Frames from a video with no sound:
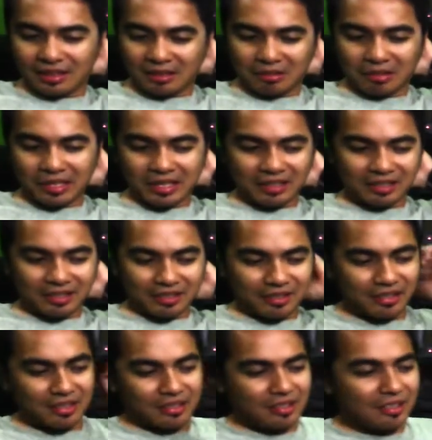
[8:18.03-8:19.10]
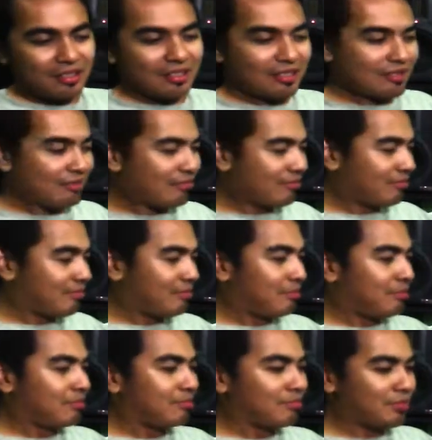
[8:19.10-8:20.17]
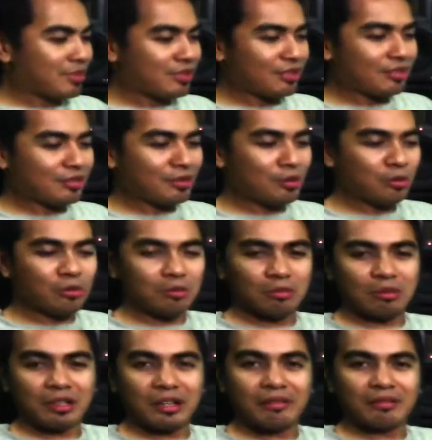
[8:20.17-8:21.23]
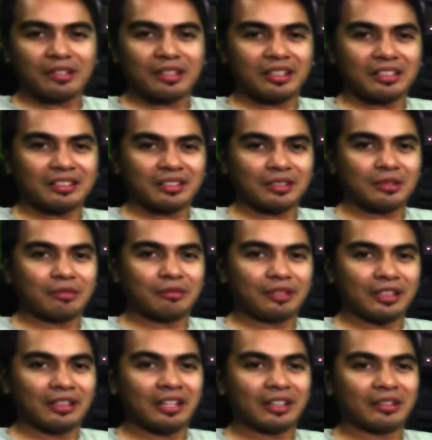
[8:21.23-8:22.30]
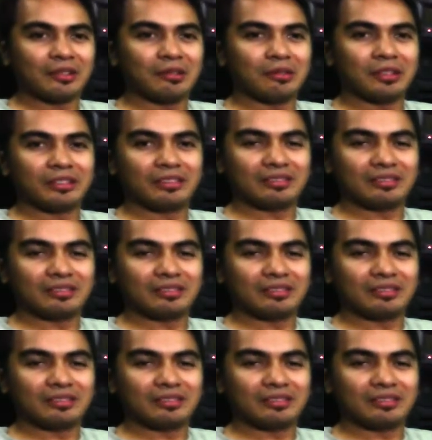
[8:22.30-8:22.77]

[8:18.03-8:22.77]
What else? Just do whatever it is that you feel like doing.